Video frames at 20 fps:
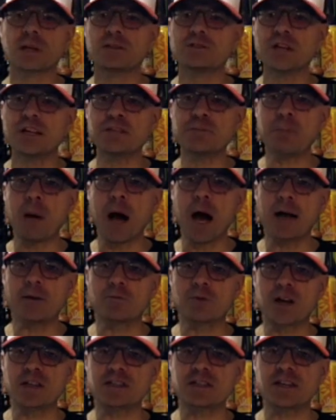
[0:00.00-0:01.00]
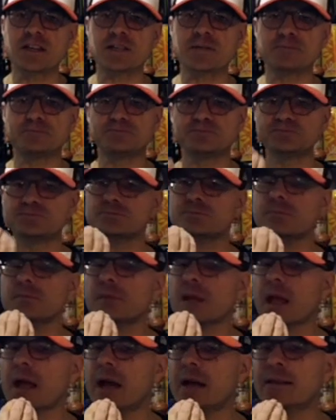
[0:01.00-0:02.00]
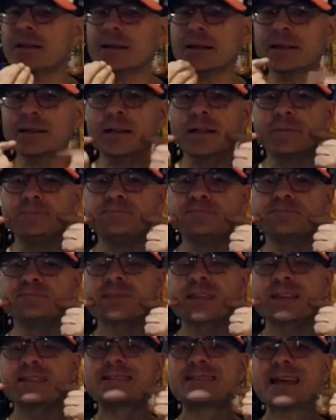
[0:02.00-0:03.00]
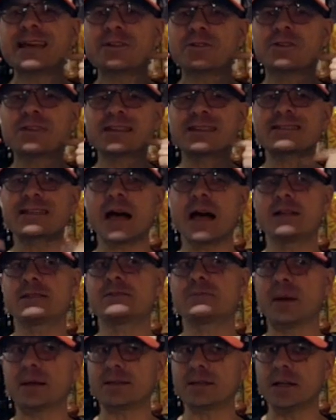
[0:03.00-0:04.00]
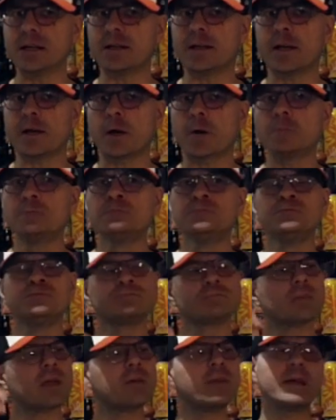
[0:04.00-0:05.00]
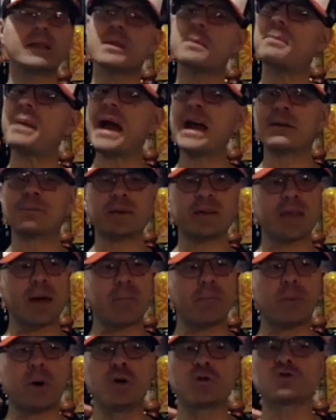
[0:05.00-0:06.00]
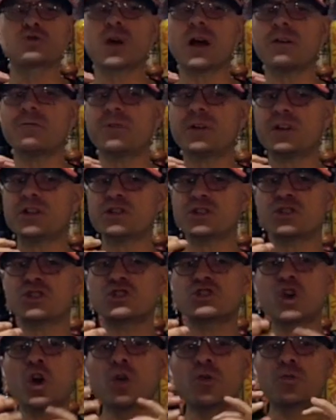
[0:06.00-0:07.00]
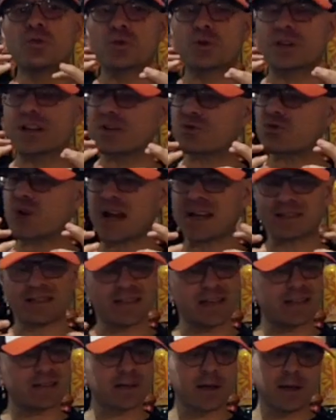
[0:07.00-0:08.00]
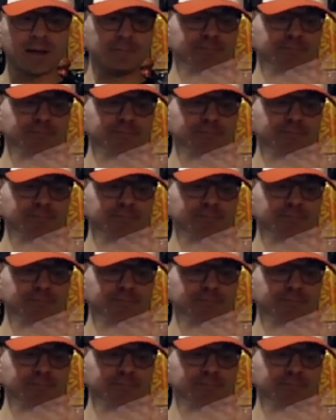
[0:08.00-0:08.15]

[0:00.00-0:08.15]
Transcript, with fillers: Nice pine resinous. At like the center of the sides of my tongue here. And then the back, man, that bone dry finish and stone fruit and grassiness.